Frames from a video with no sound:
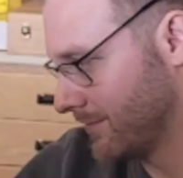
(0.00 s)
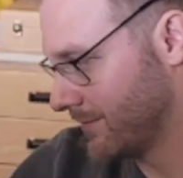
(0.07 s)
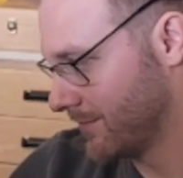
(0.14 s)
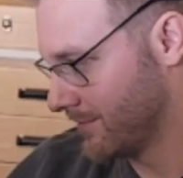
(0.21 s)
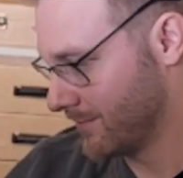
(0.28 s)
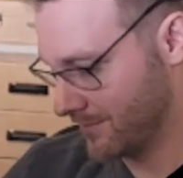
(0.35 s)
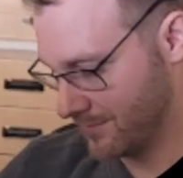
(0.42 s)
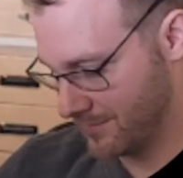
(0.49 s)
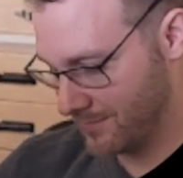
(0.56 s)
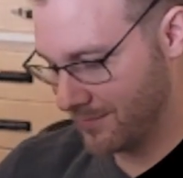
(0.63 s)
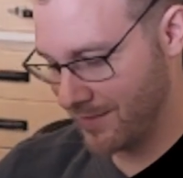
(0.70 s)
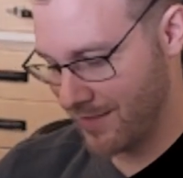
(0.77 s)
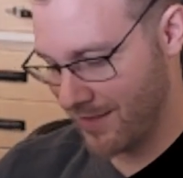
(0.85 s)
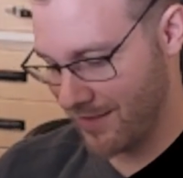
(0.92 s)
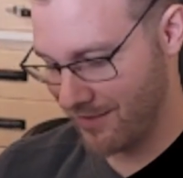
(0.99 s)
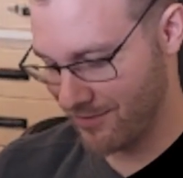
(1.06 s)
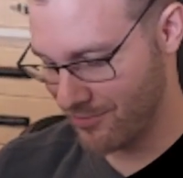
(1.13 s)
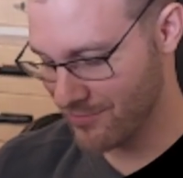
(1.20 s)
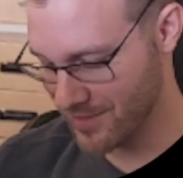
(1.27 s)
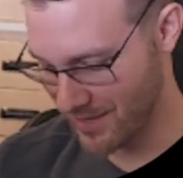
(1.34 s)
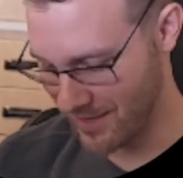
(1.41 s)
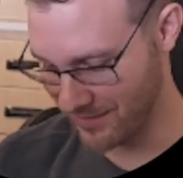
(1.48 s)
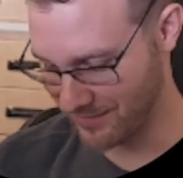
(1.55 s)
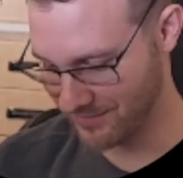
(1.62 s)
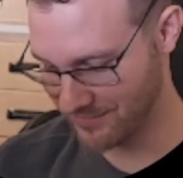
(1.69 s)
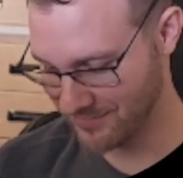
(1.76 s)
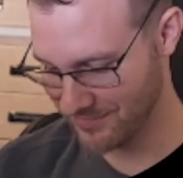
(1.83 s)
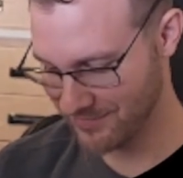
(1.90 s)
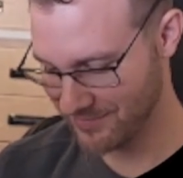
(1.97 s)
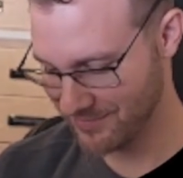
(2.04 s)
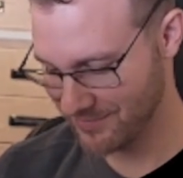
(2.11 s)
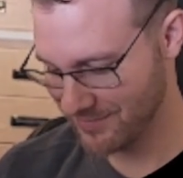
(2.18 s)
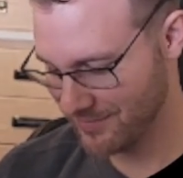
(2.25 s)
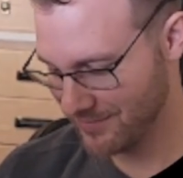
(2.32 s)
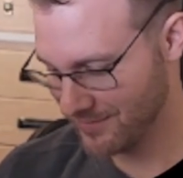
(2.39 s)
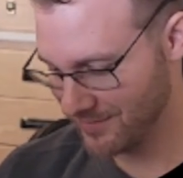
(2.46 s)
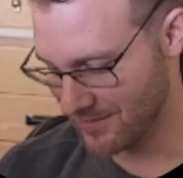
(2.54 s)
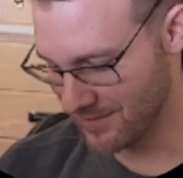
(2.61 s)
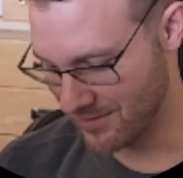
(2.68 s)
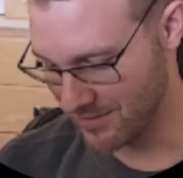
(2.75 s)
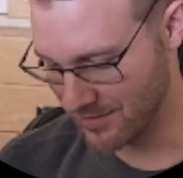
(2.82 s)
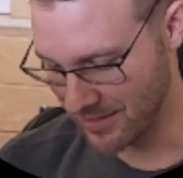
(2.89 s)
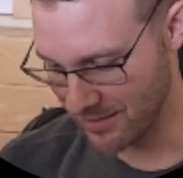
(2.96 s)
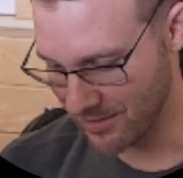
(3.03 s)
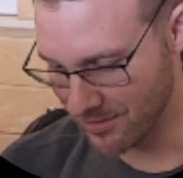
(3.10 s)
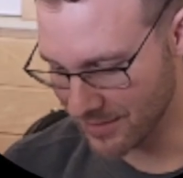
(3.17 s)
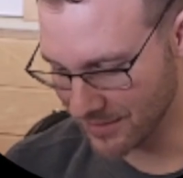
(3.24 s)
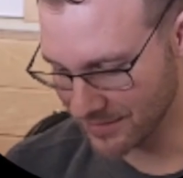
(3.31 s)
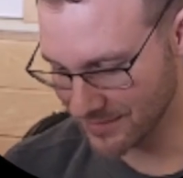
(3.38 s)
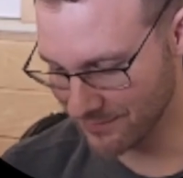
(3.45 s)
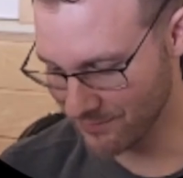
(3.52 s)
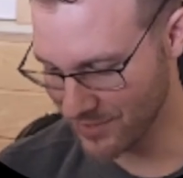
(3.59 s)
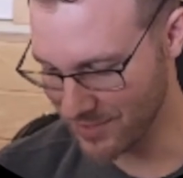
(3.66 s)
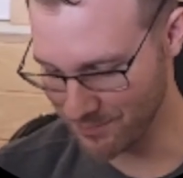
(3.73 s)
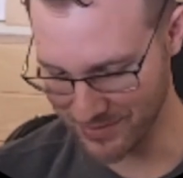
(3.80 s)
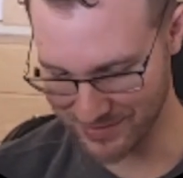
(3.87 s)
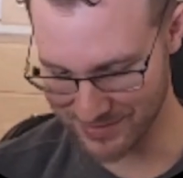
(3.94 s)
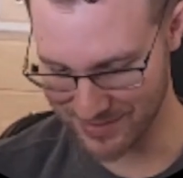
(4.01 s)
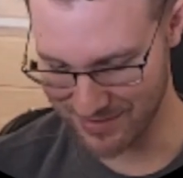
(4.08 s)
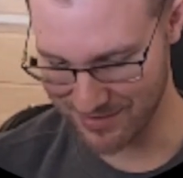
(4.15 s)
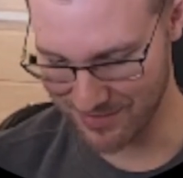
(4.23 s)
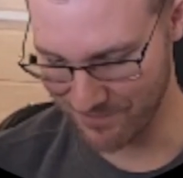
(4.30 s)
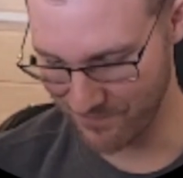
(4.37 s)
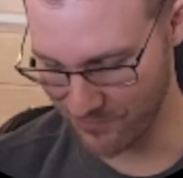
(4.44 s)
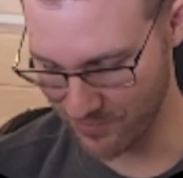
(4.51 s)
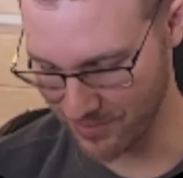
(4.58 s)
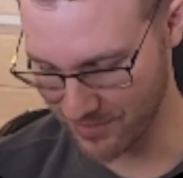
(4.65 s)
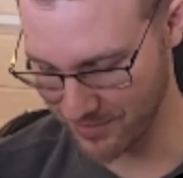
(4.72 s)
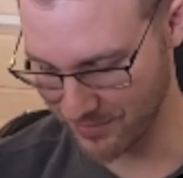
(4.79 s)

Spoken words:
Yeah. Yeah, okay. All right, I'll get some Blippi set up for you.